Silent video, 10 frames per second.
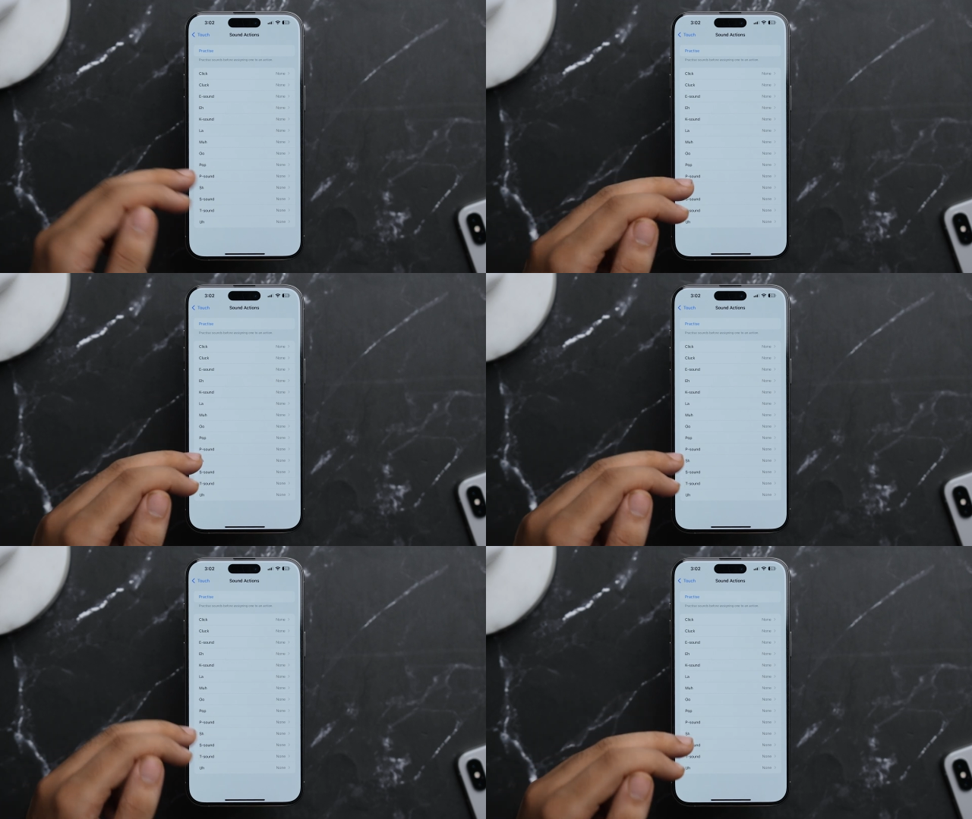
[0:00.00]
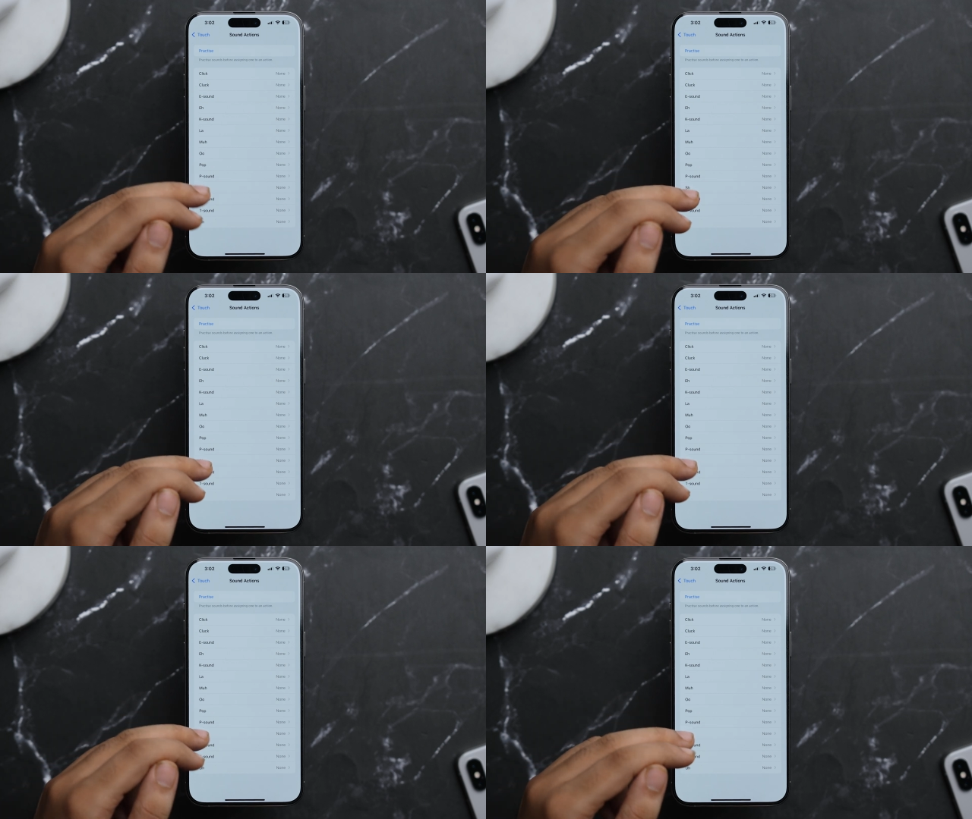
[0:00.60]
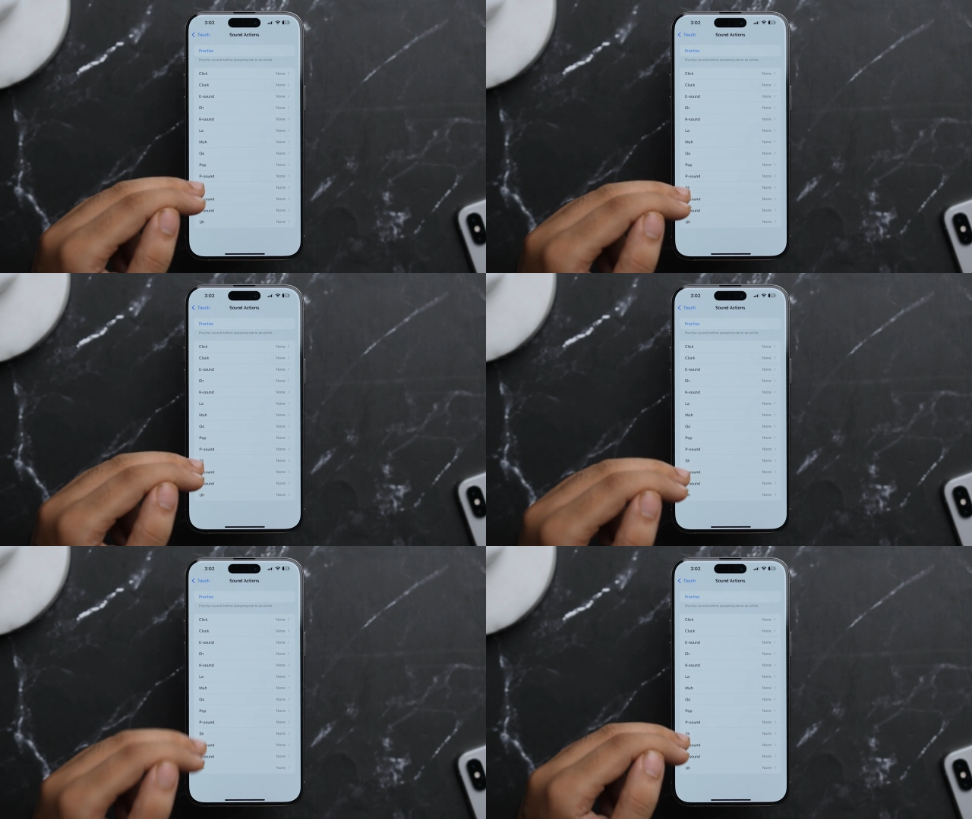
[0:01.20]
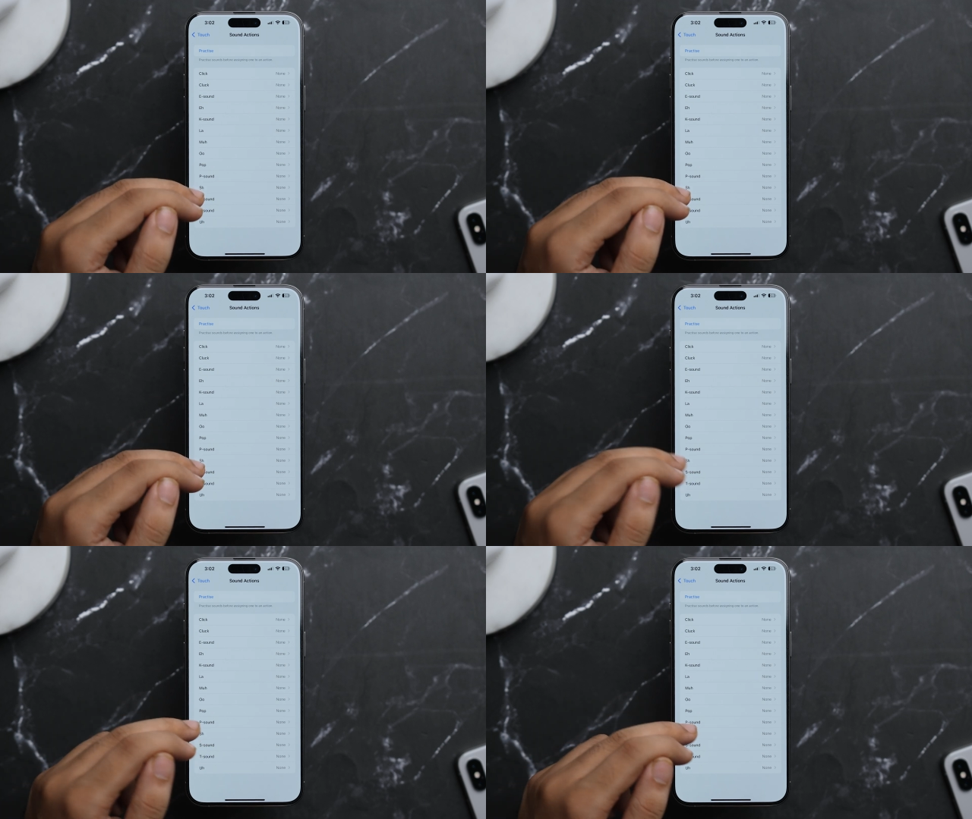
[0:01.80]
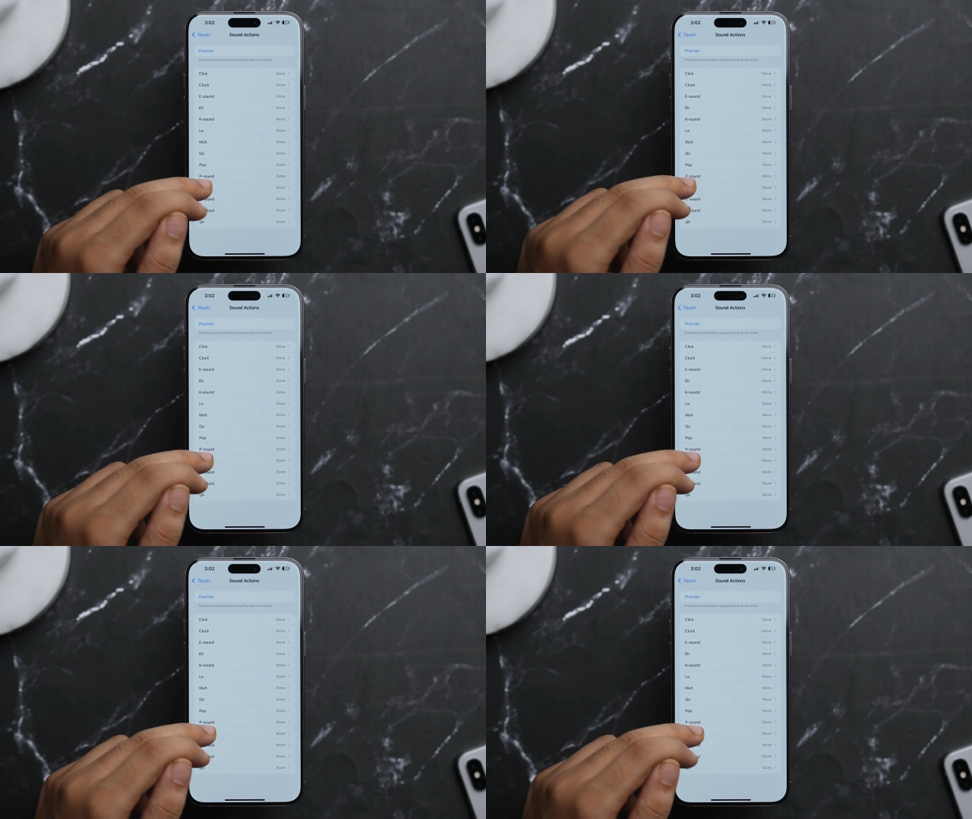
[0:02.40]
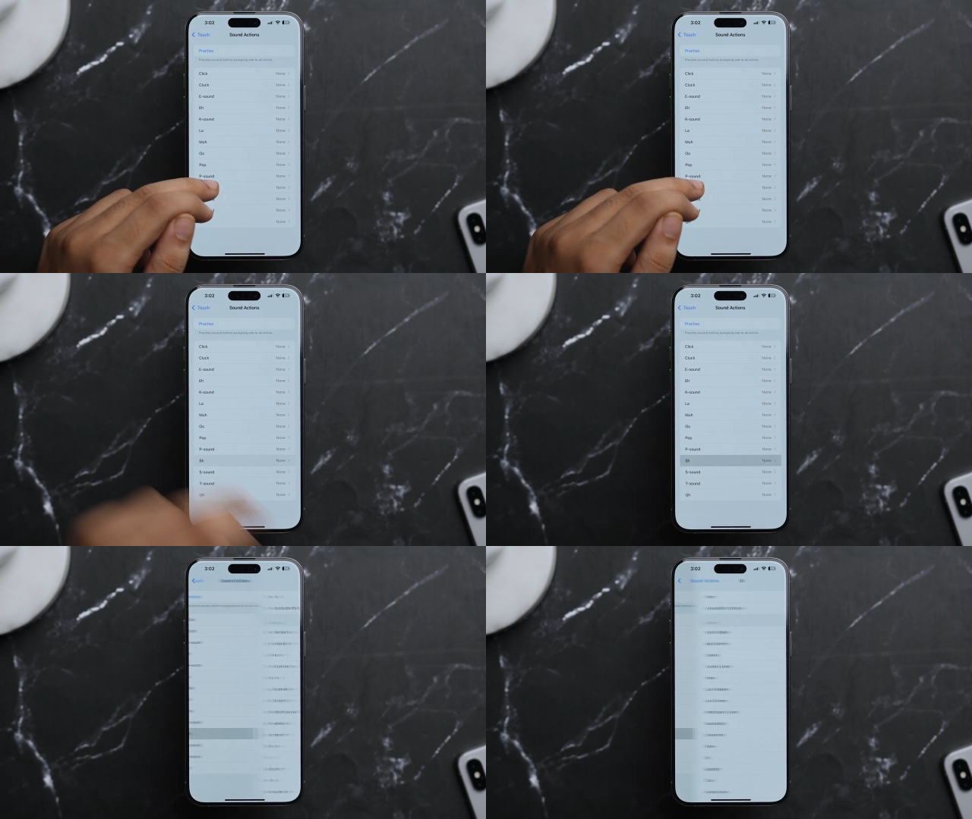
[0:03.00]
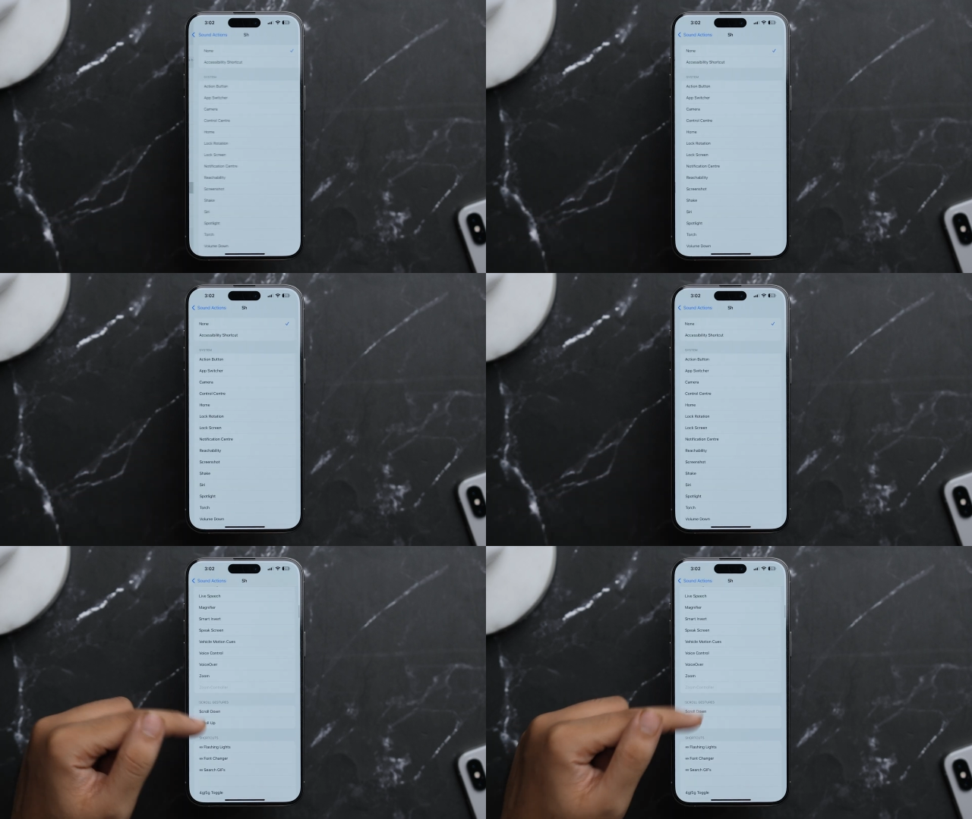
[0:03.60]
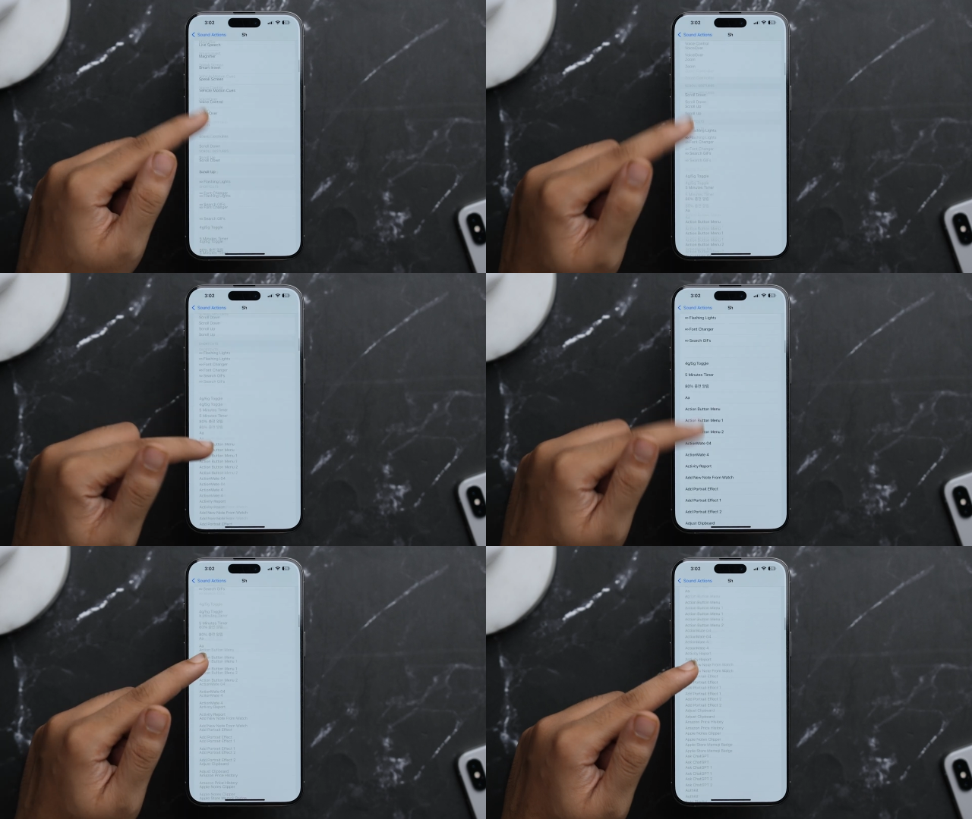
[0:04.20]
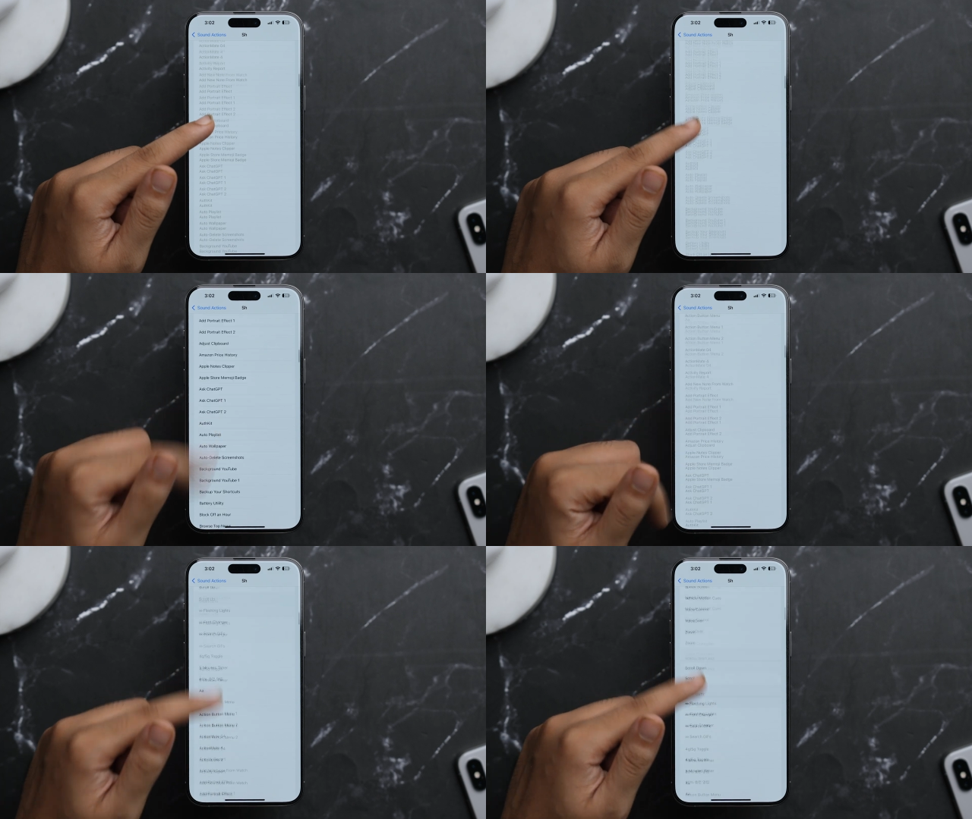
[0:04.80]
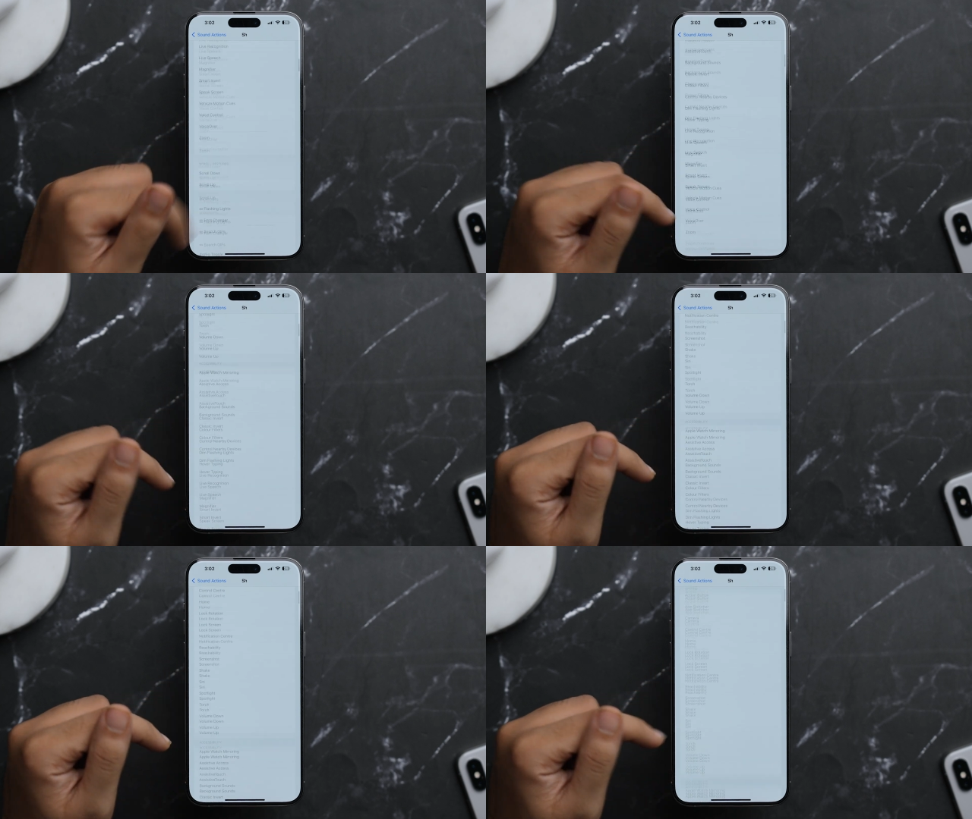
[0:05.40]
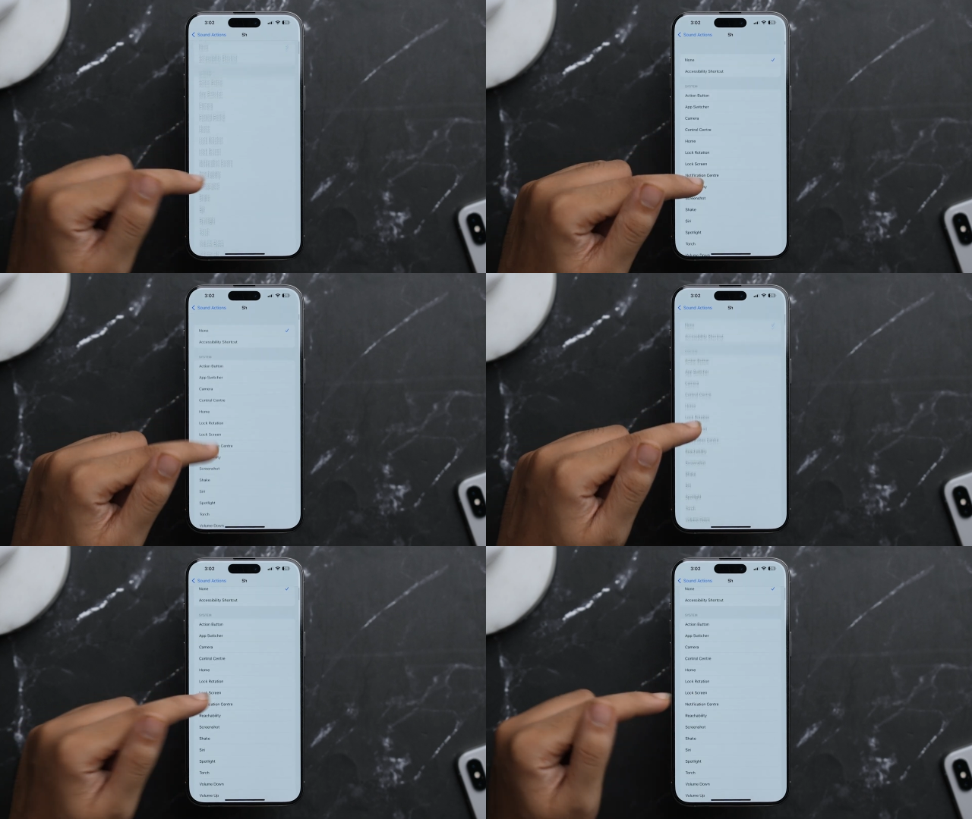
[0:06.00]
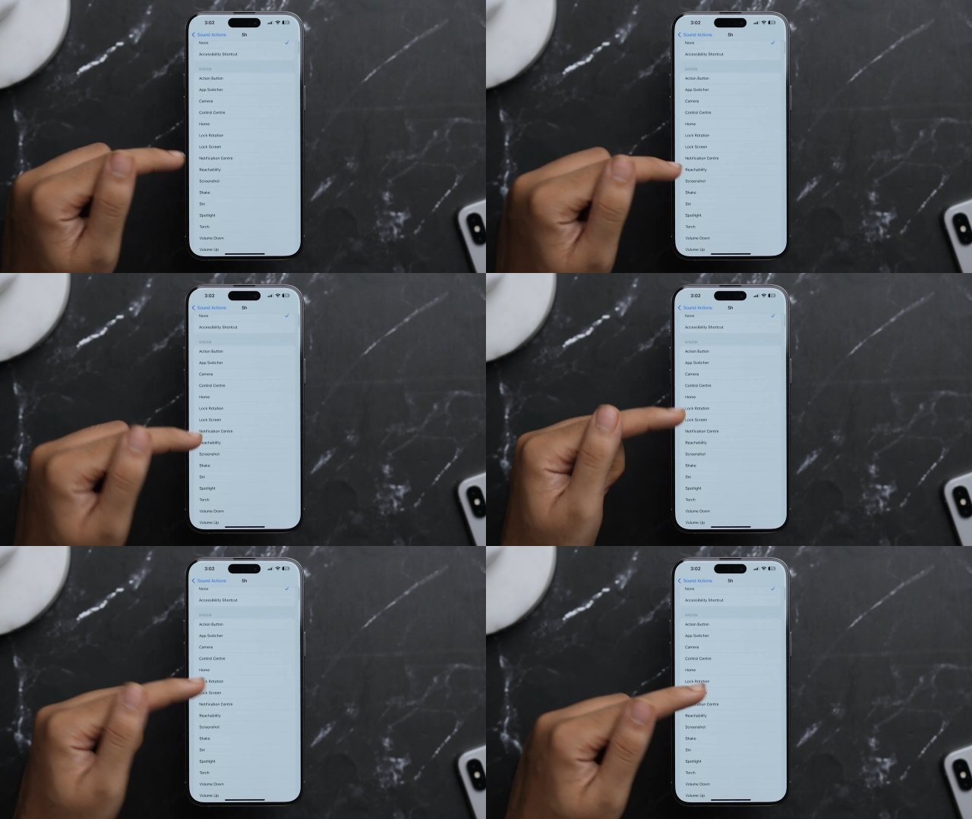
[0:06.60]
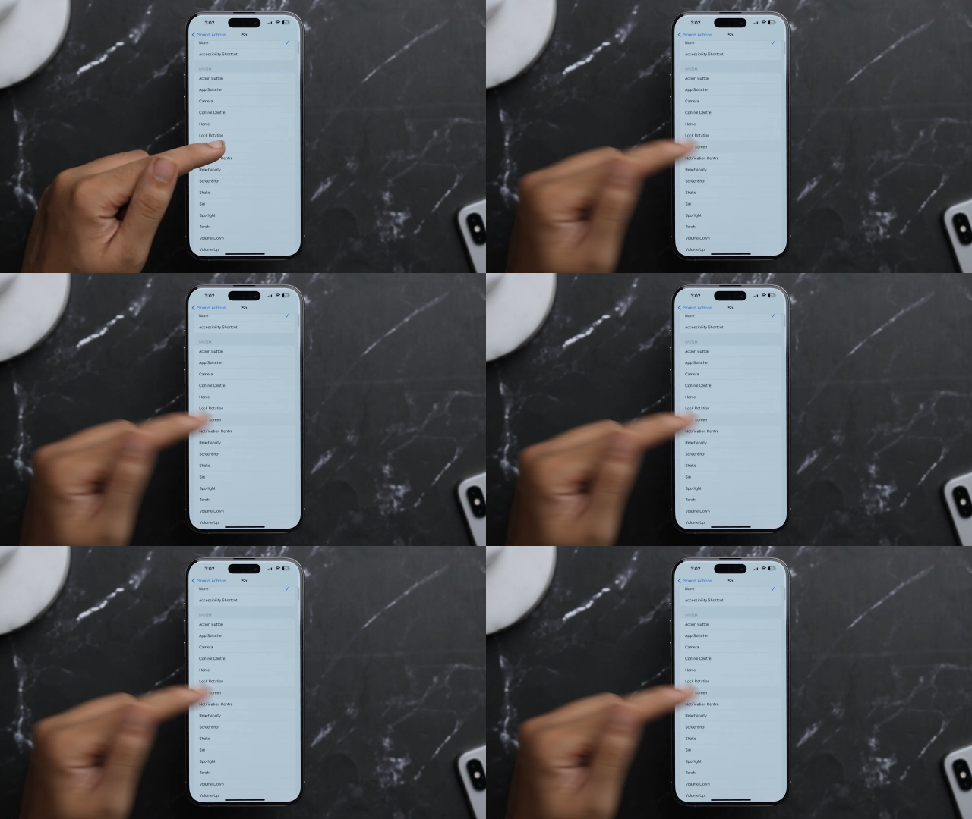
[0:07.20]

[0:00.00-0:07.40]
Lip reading: Nobody's mouth can be seen.